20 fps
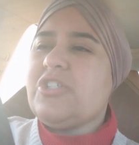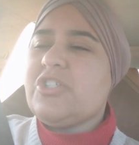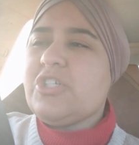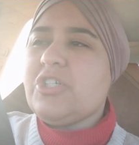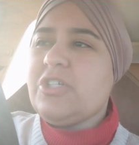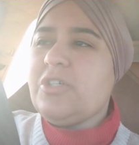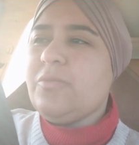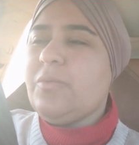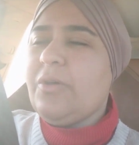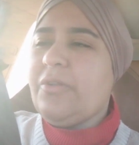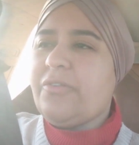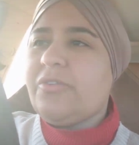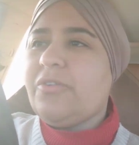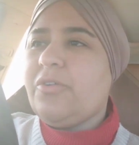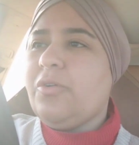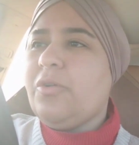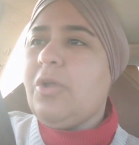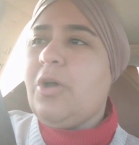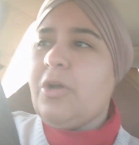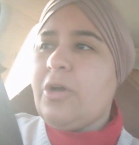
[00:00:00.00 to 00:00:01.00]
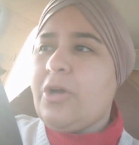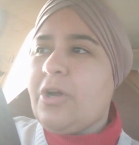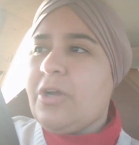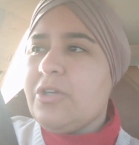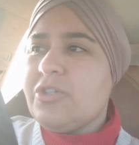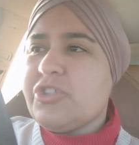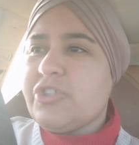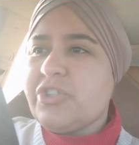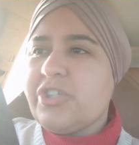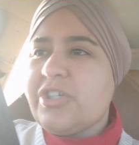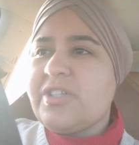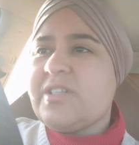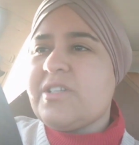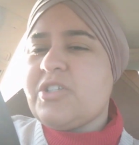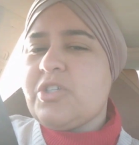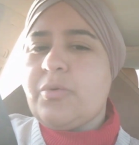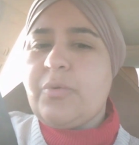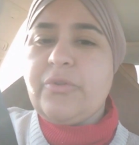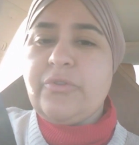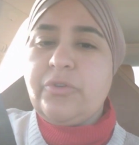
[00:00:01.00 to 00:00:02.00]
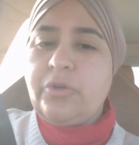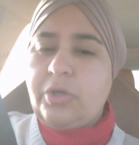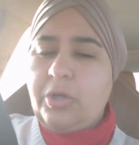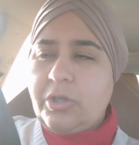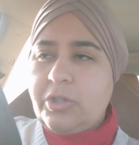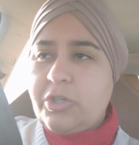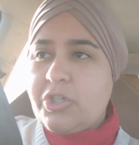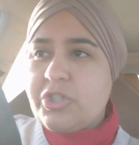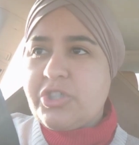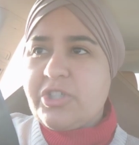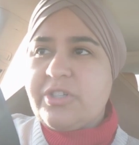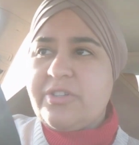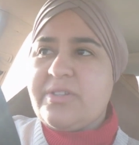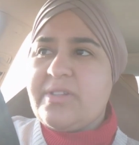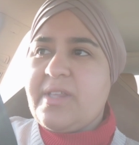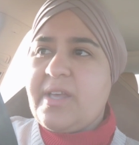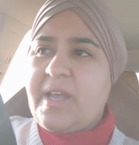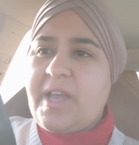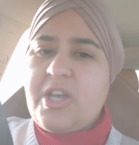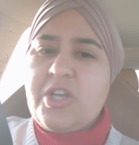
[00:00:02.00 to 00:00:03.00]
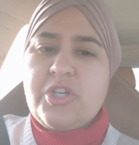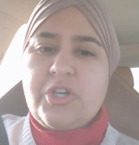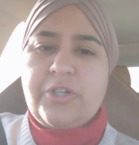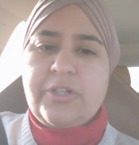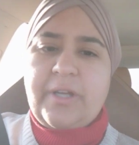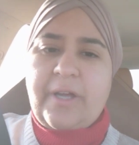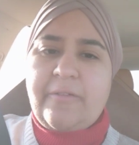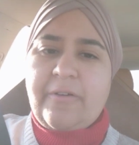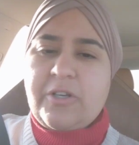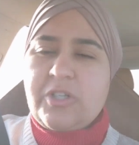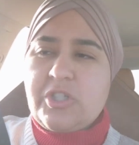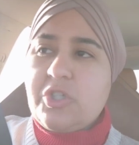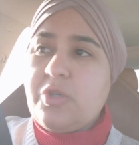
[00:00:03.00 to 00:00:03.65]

She was no longer just the HR director.